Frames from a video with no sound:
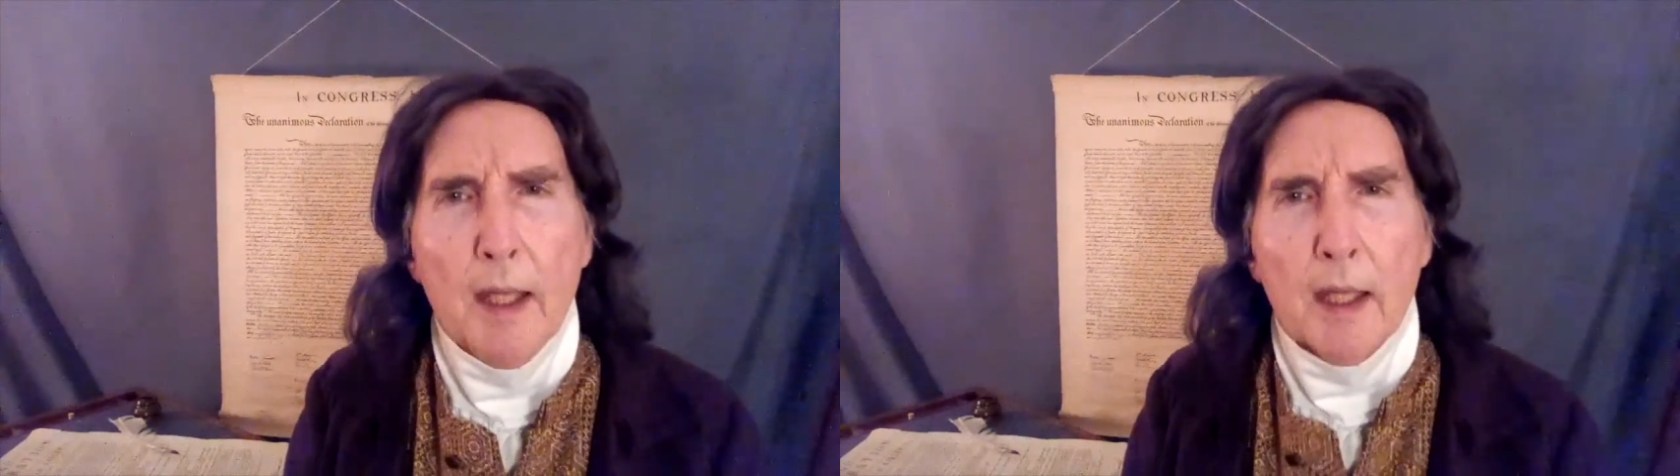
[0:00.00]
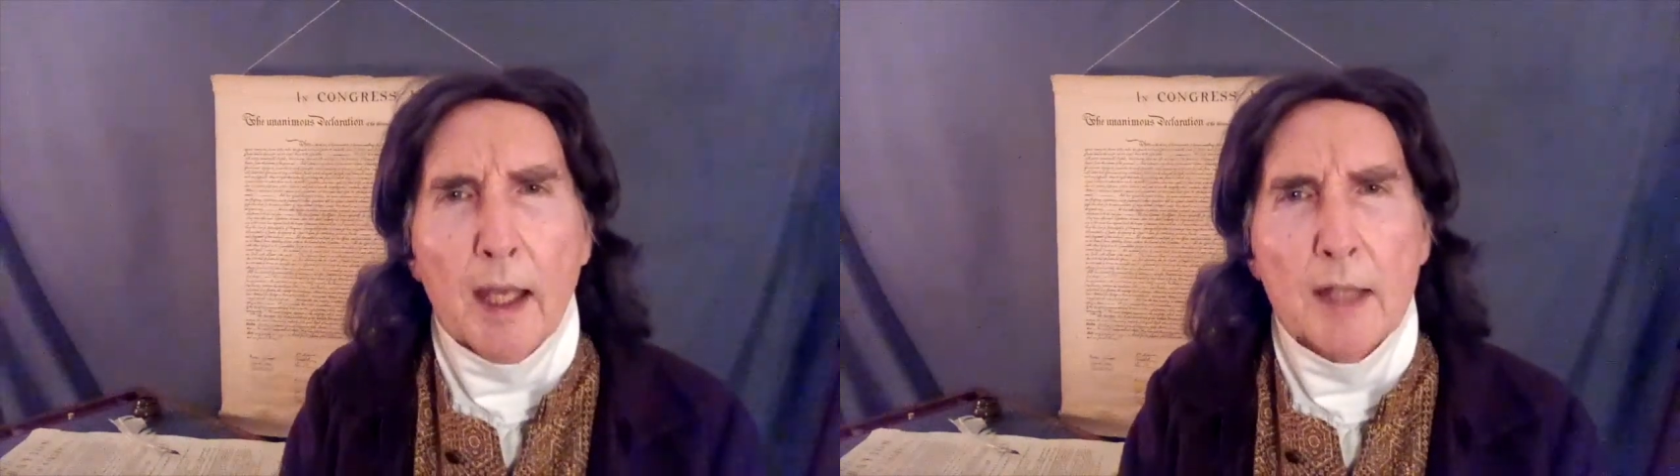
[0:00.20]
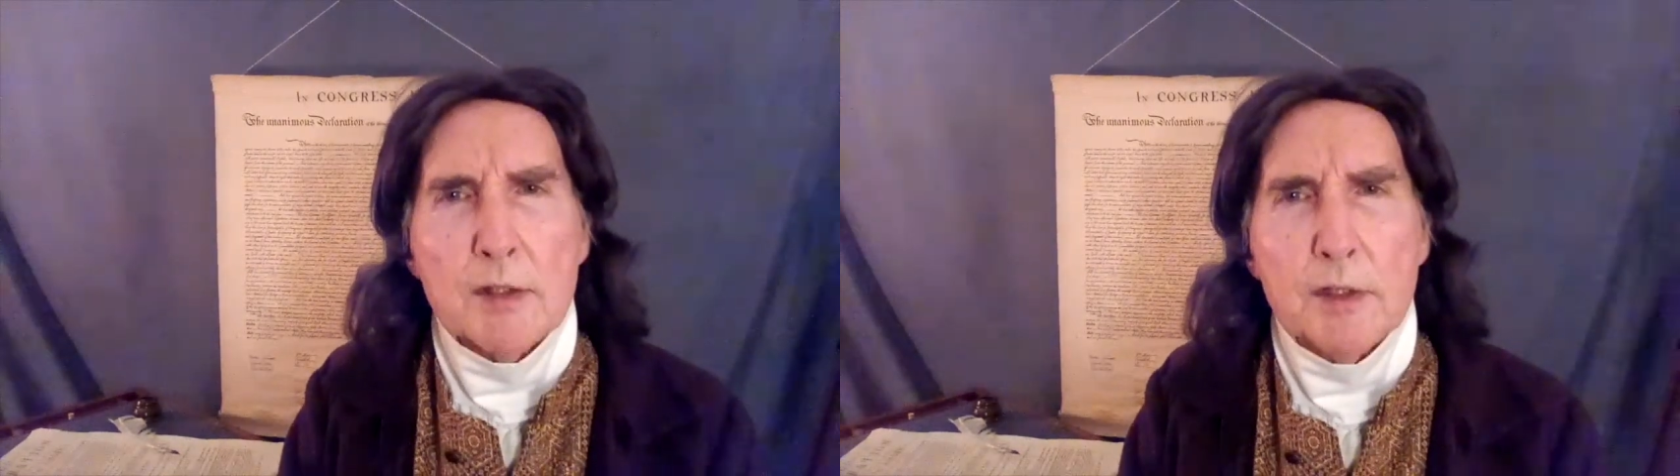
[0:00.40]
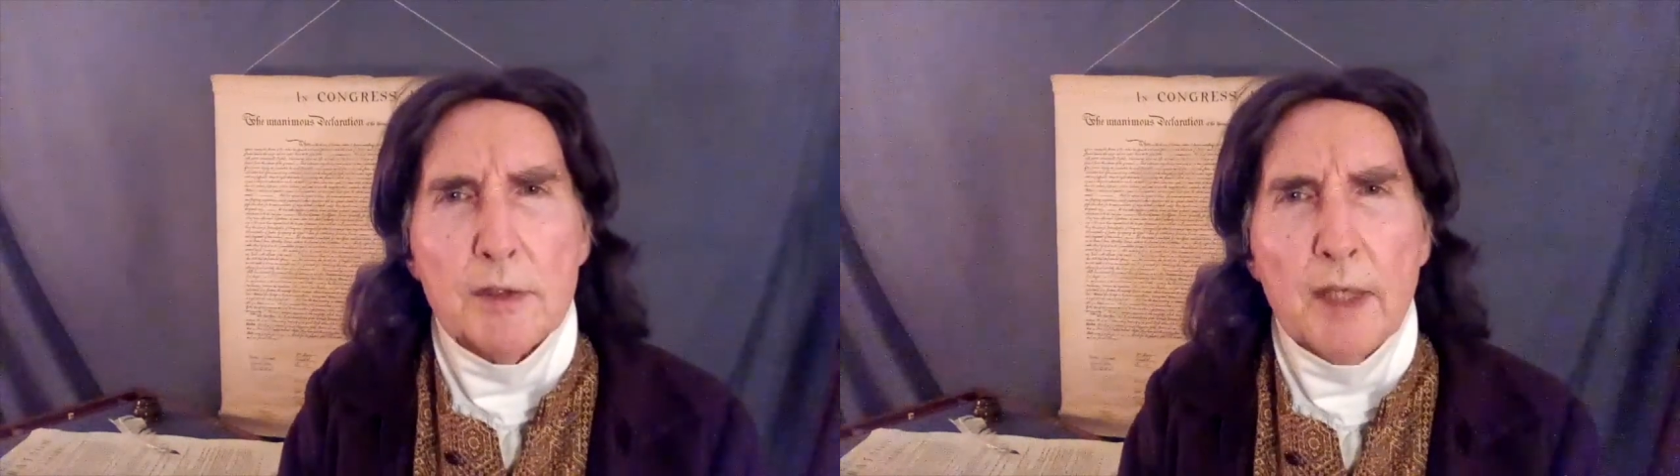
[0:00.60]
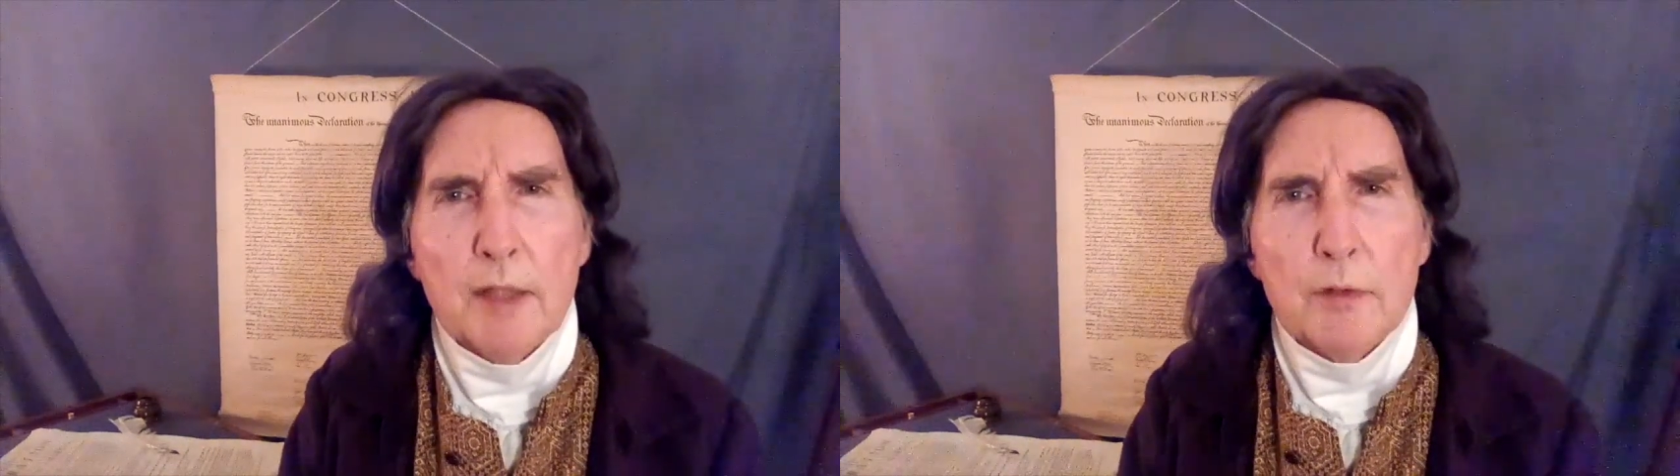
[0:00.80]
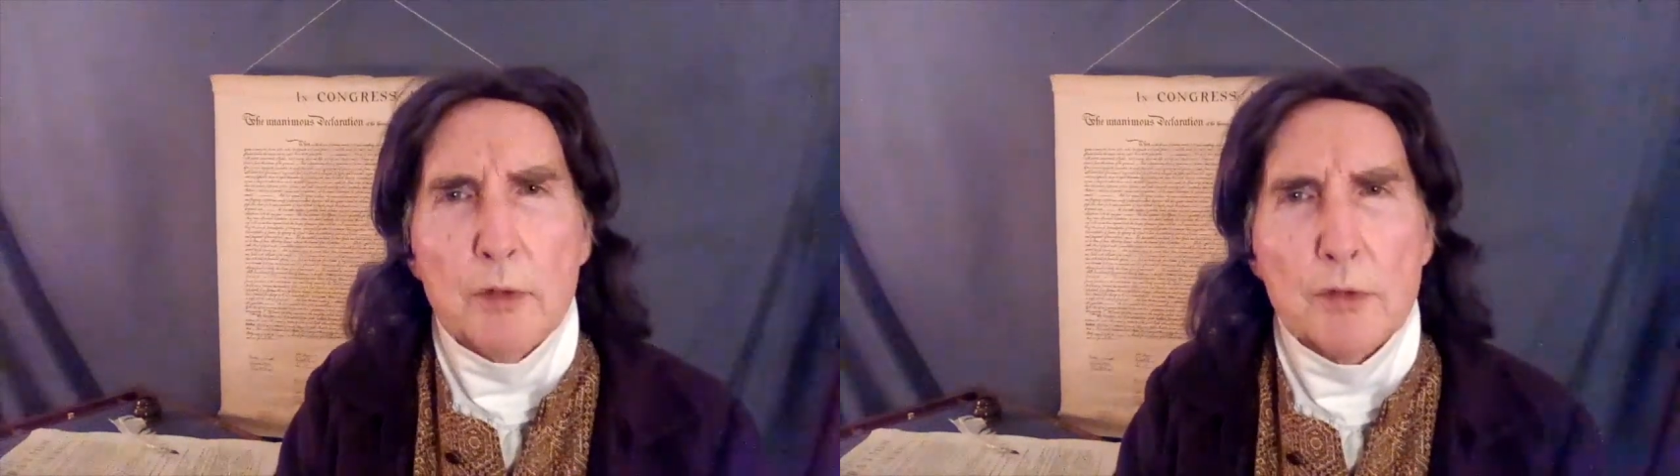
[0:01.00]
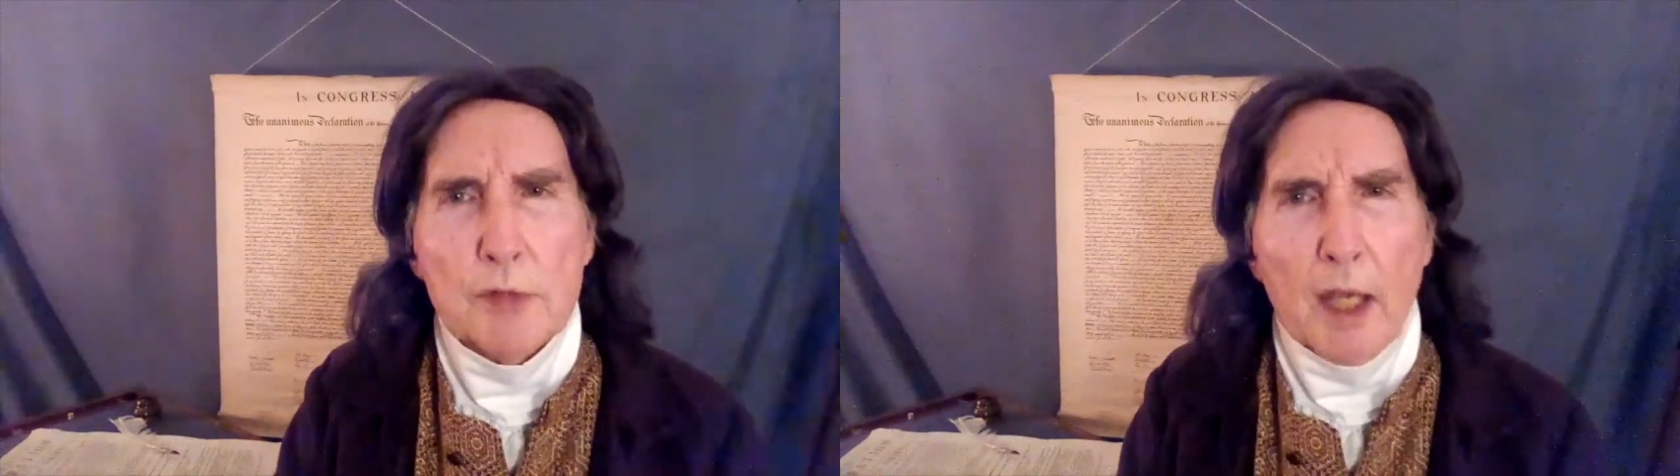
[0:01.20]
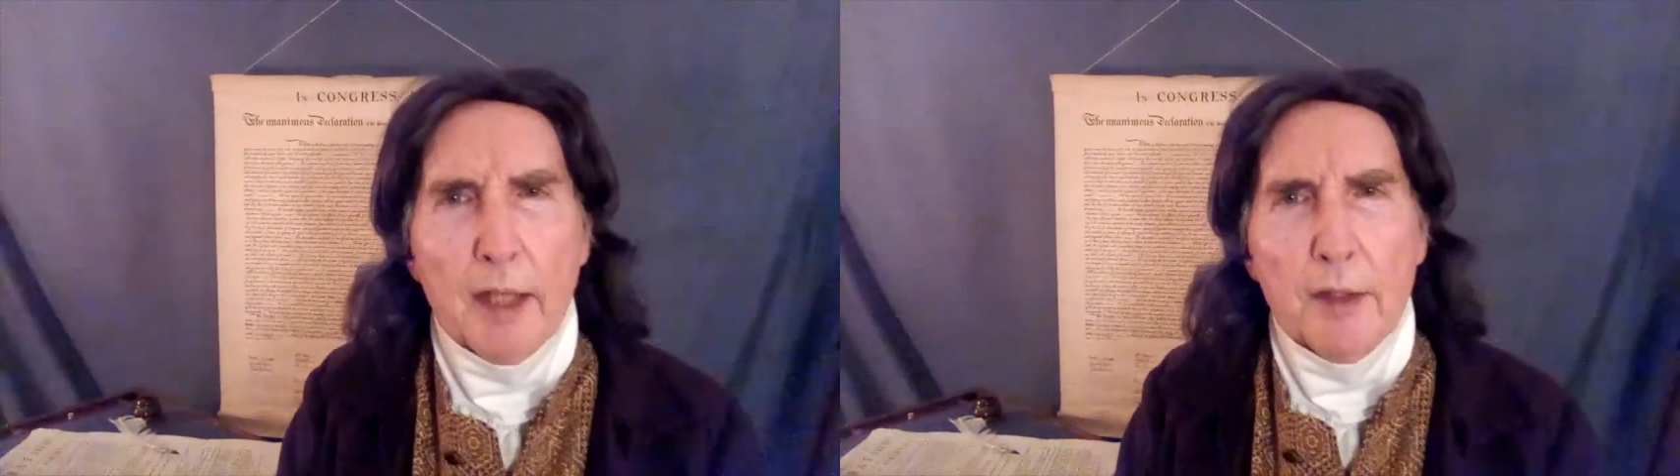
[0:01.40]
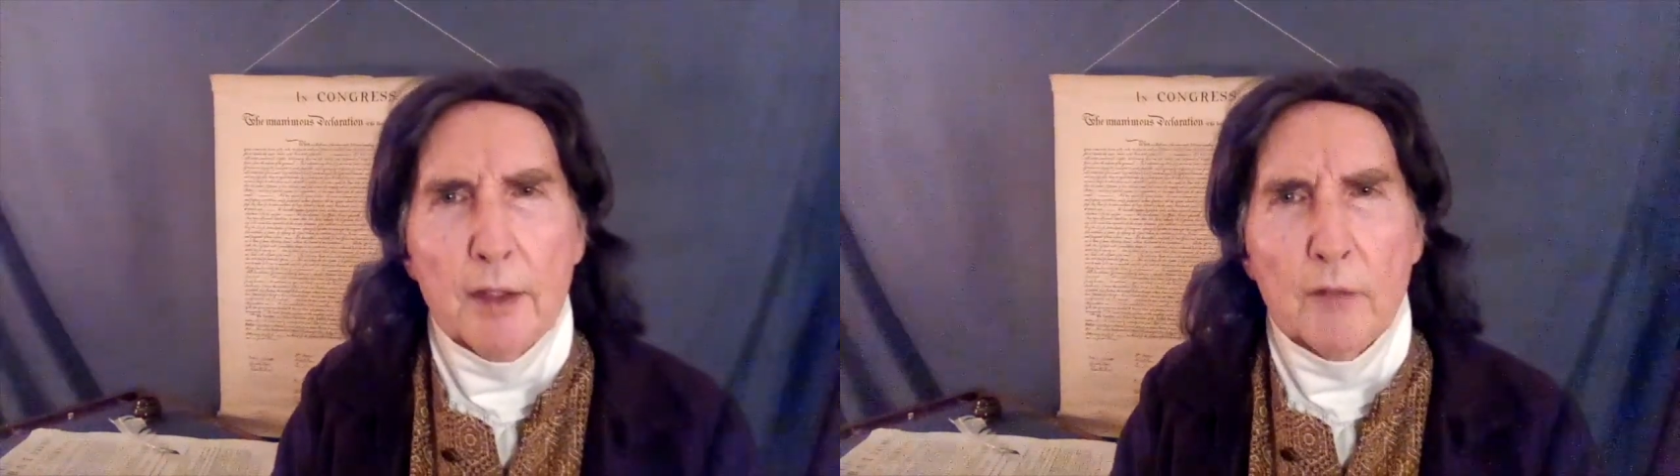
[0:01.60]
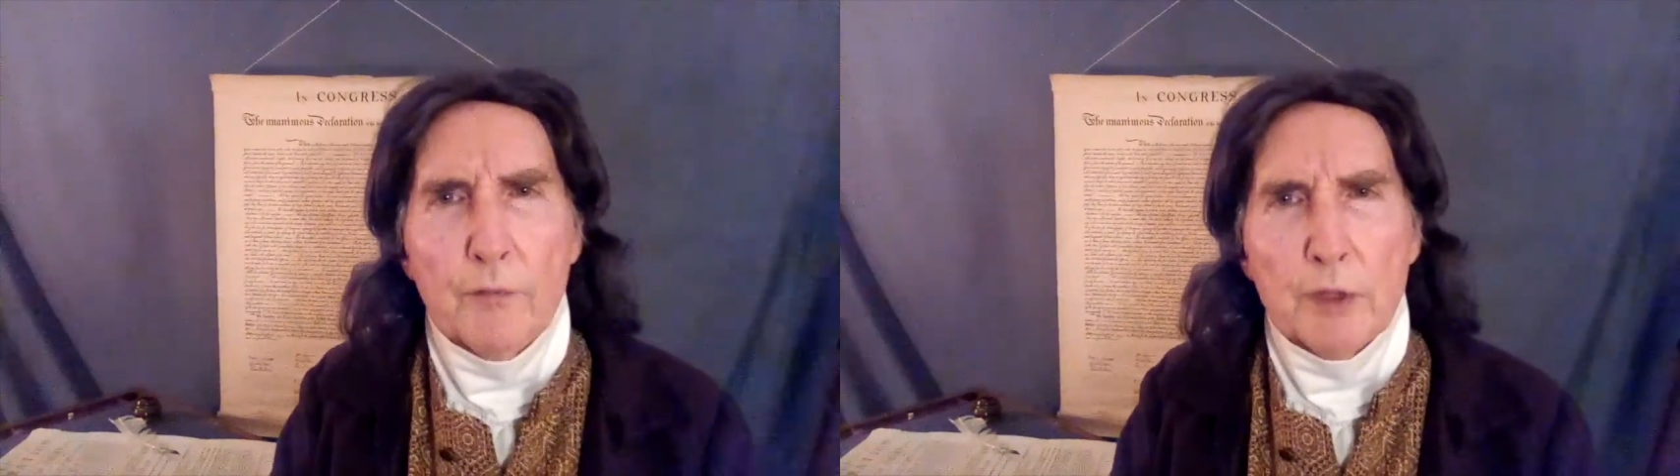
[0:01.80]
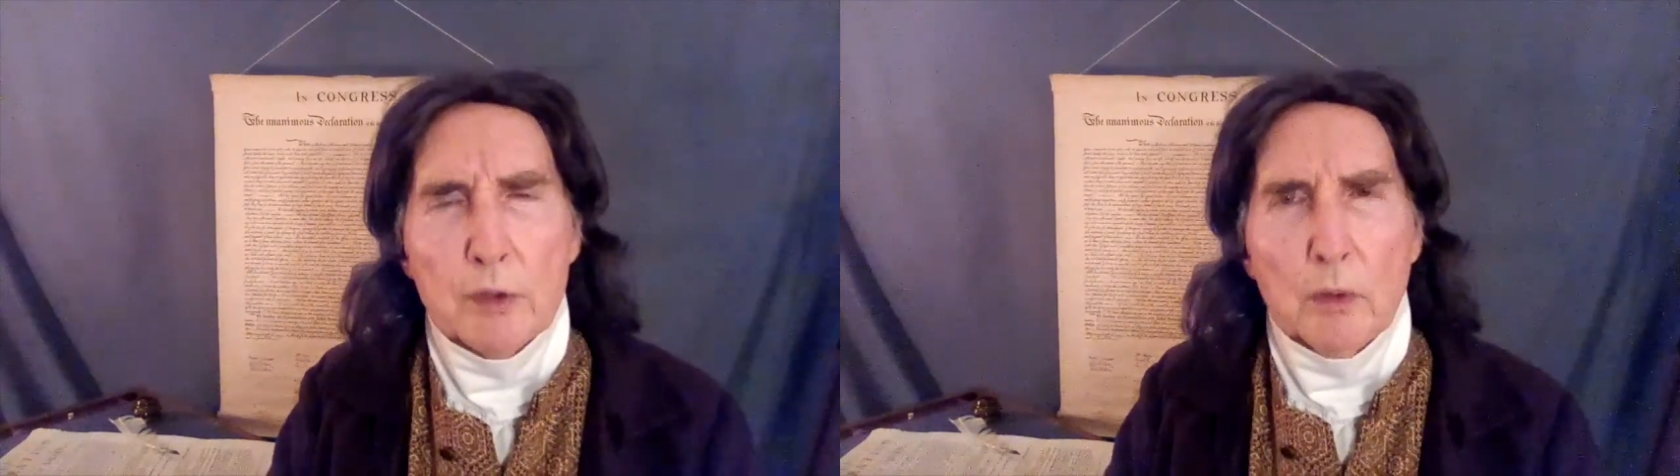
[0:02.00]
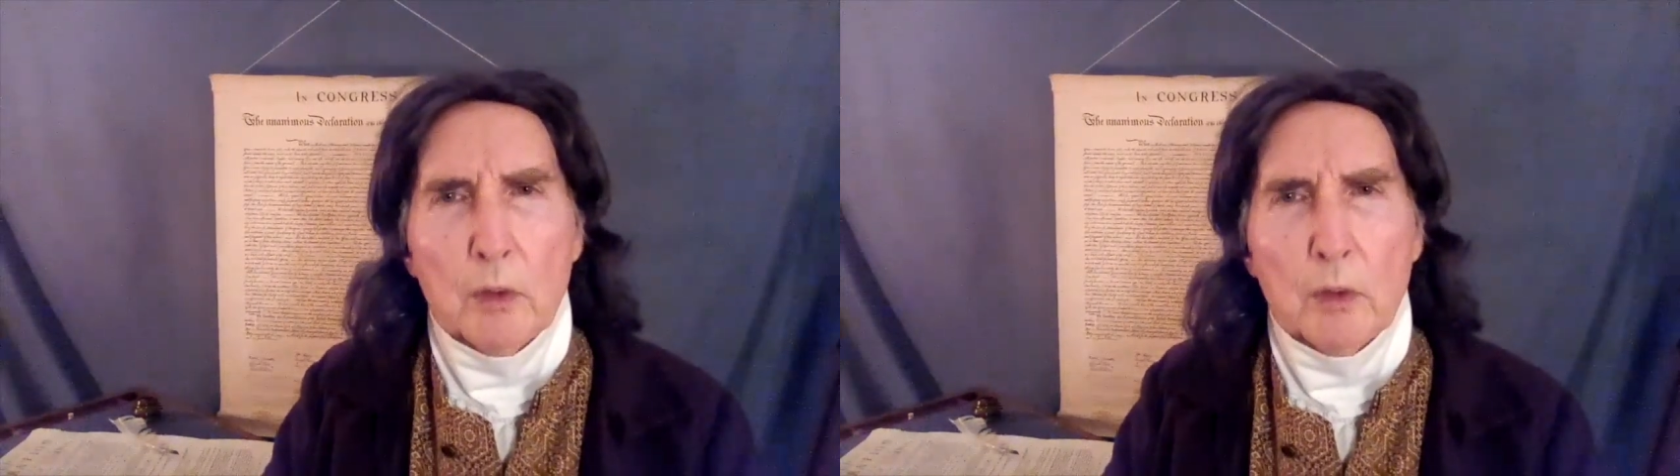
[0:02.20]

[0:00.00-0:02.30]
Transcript: as the date to sign the official